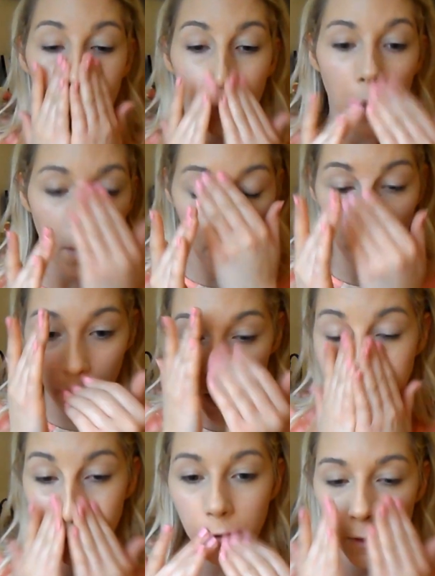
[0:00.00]
to
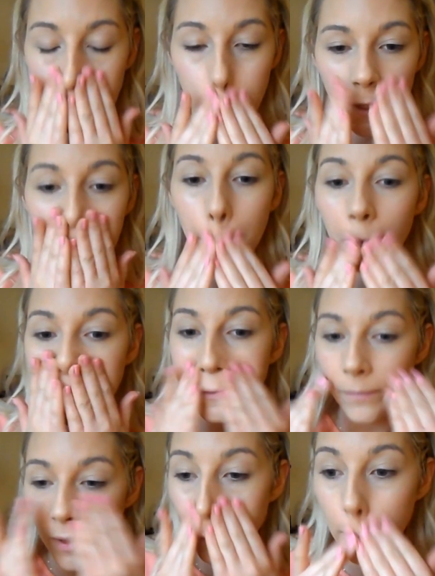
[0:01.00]
blend with your skin
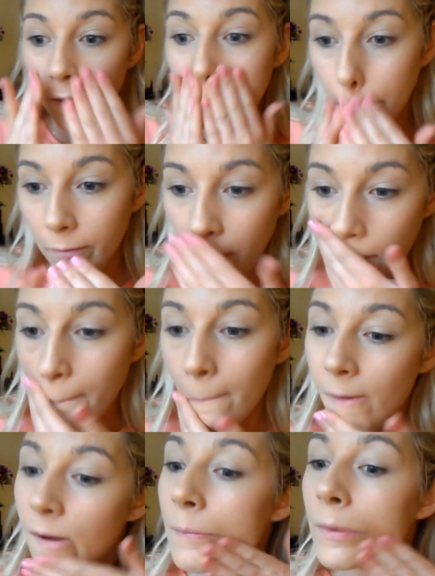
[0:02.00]
much better and give it
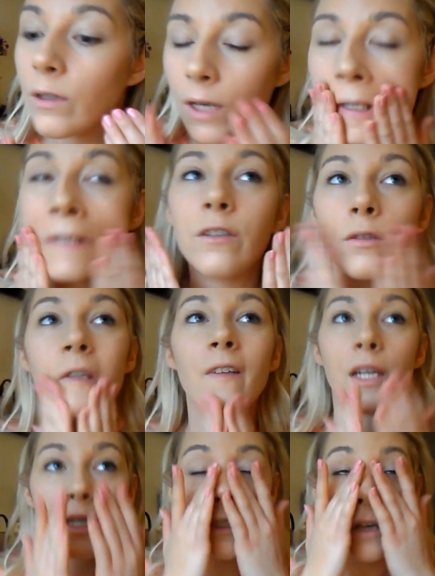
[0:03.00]
a more natural
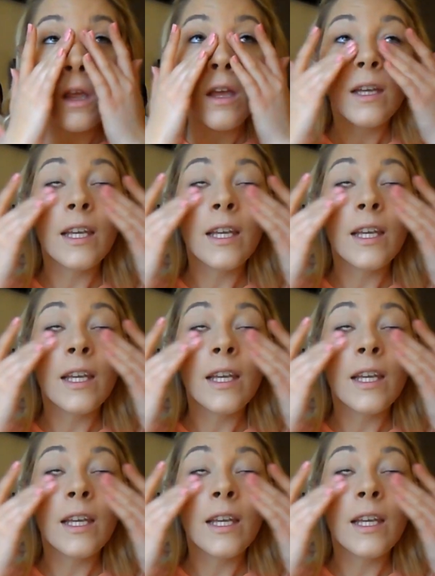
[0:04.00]
finish,